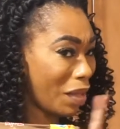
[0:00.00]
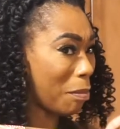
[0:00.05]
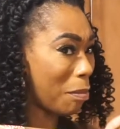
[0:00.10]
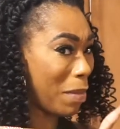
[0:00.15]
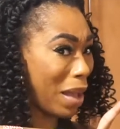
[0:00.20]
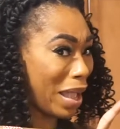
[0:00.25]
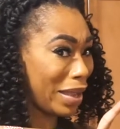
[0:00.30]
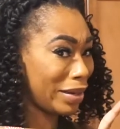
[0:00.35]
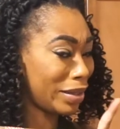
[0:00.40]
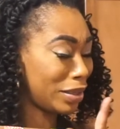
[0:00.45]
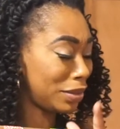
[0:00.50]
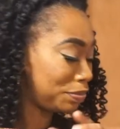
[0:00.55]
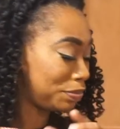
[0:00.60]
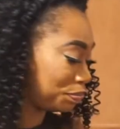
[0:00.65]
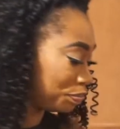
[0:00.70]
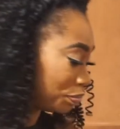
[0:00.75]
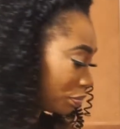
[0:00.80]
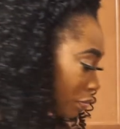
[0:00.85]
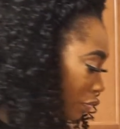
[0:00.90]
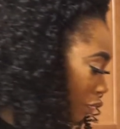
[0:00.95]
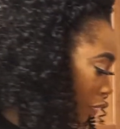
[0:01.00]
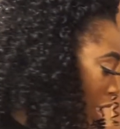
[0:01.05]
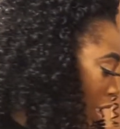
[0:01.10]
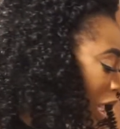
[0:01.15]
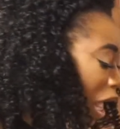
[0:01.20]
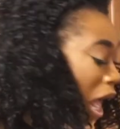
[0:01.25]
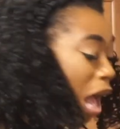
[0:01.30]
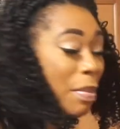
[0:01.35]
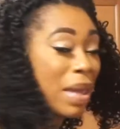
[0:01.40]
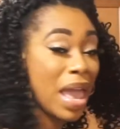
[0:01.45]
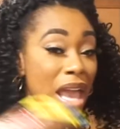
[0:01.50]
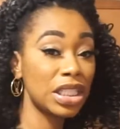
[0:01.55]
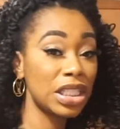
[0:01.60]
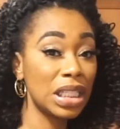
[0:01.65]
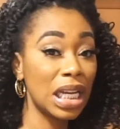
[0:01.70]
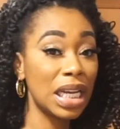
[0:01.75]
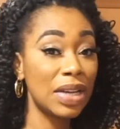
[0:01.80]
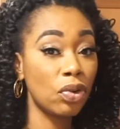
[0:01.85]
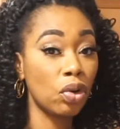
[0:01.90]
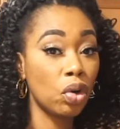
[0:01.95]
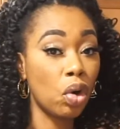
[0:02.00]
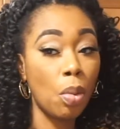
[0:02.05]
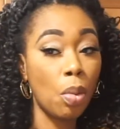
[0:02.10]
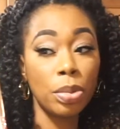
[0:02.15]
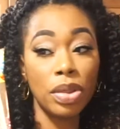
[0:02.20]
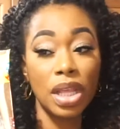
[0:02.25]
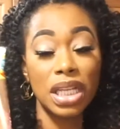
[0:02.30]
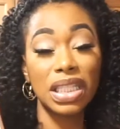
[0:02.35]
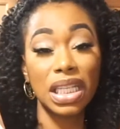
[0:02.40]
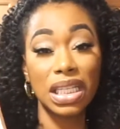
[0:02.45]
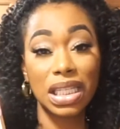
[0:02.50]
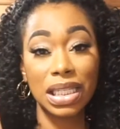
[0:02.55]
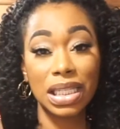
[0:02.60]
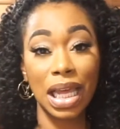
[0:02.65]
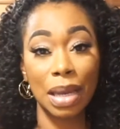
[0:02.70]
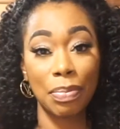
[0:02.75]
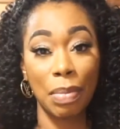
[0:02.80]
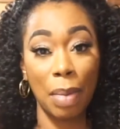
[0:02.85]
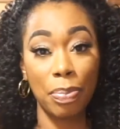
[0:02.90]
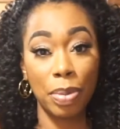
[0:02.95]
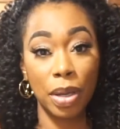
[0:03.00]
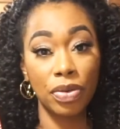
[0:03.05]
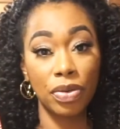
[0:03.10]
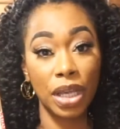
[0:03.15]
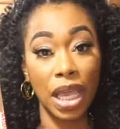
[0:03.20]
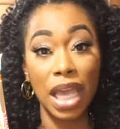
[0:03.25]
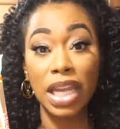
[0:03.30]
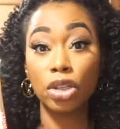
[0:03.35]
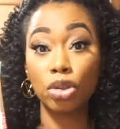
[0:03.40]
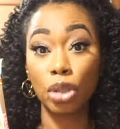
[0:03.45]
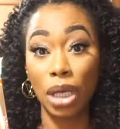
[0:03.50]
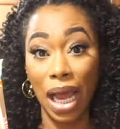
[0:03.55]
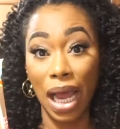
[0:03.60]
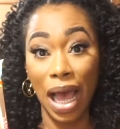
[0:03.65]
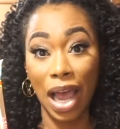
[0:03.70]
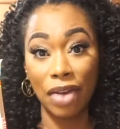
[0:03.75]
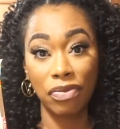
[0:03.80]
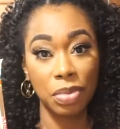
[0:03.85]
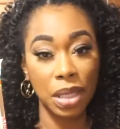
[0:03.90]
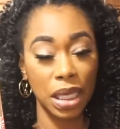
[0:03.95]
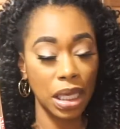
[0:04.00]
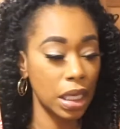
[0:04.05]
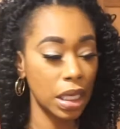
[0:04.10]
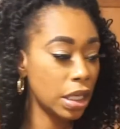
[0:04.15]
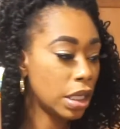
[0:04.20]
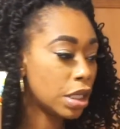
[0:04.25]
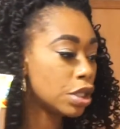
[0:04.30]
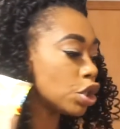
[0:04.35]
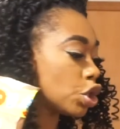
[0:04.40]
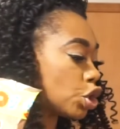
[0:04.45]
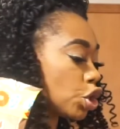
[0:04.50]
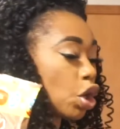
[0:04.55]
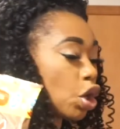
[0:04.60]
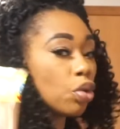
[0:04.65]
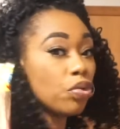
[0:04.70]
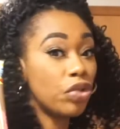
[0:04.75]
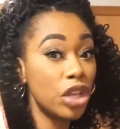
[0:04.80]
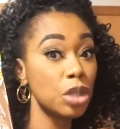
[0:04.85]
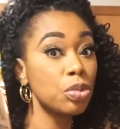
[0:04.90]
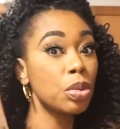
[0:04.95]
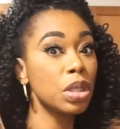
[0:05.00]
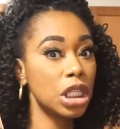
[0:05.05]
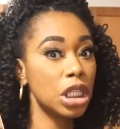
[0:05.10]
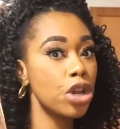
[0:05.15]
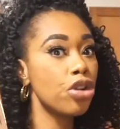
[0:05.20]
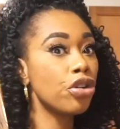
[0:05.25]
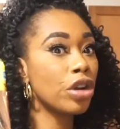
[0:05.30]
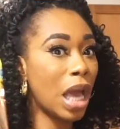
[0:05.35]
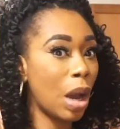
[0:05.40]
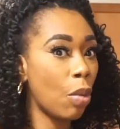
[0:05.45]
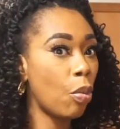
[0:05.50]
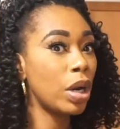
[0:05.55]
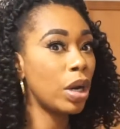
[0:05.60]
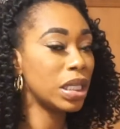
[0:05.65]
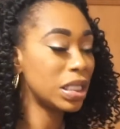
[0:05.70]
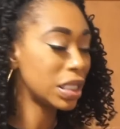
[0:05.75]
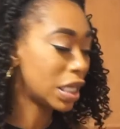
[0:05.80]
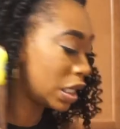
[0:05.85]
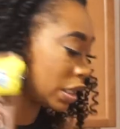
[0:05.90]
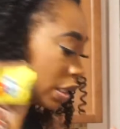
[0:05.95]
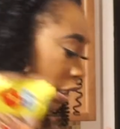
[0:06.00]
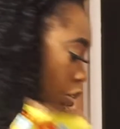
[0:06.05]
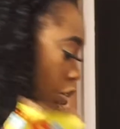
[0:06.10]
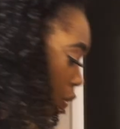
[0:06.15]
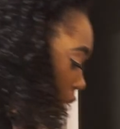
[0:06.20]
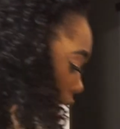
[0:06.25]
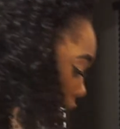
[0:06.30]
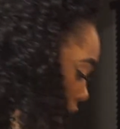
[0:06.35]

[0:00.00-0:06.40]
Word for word: Might have. I'm actually not even going to open this. This is like my period candy you got to hide from the kids. So this was literally, I wanted to get this one.